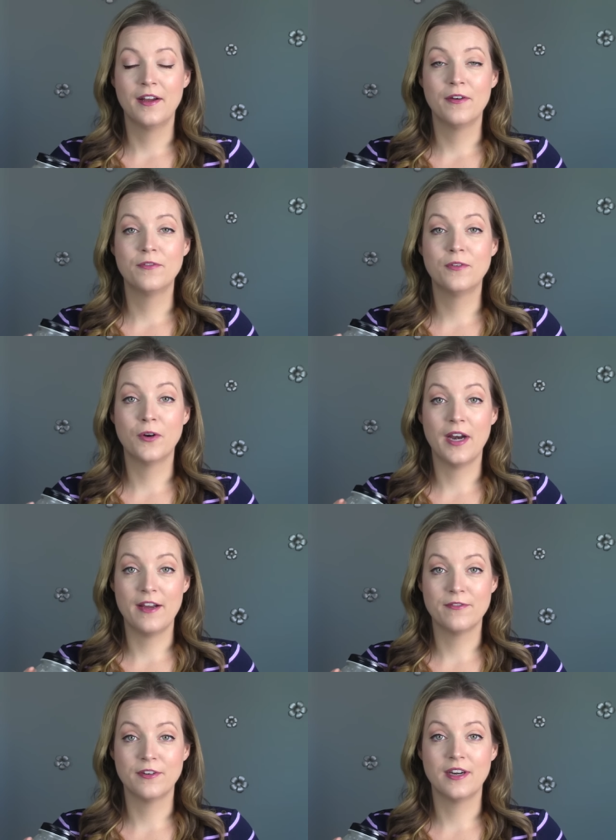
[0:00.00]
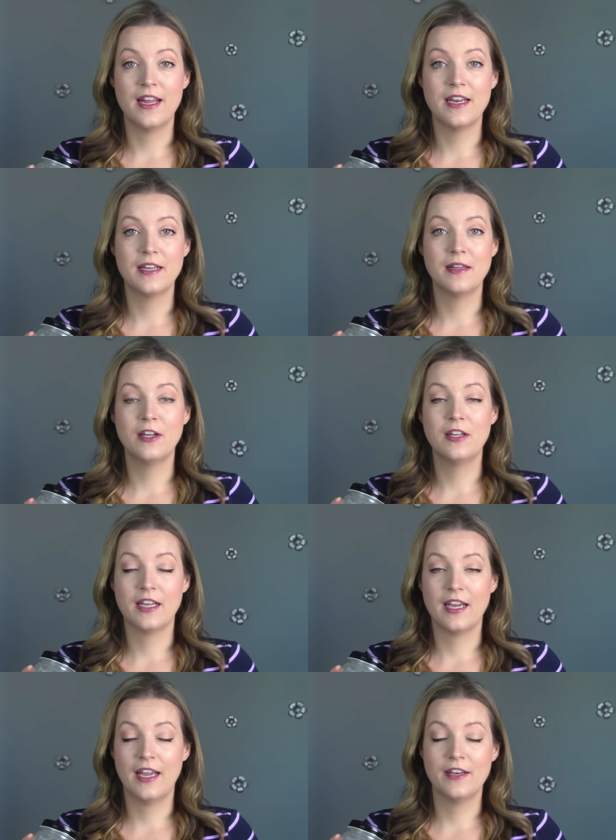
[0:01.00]
forever and it looked
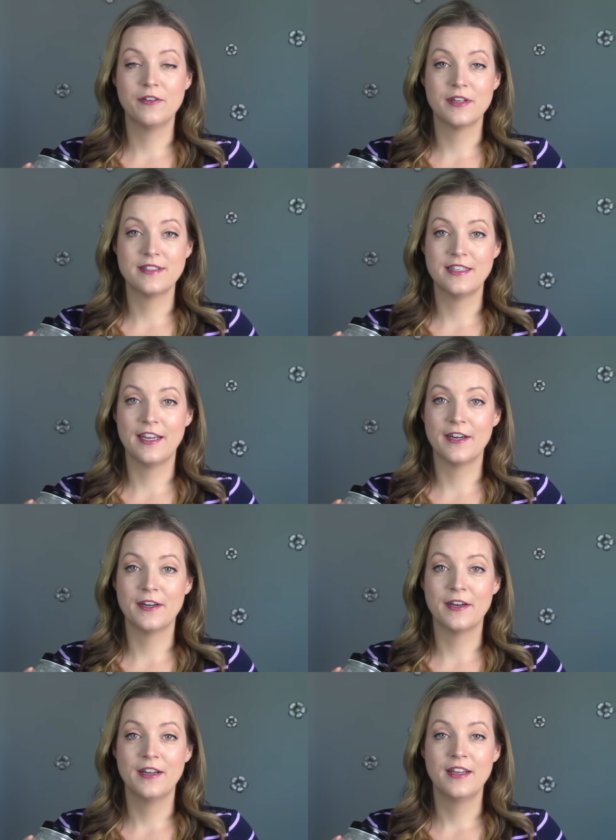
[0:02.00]
like I had greasy hair.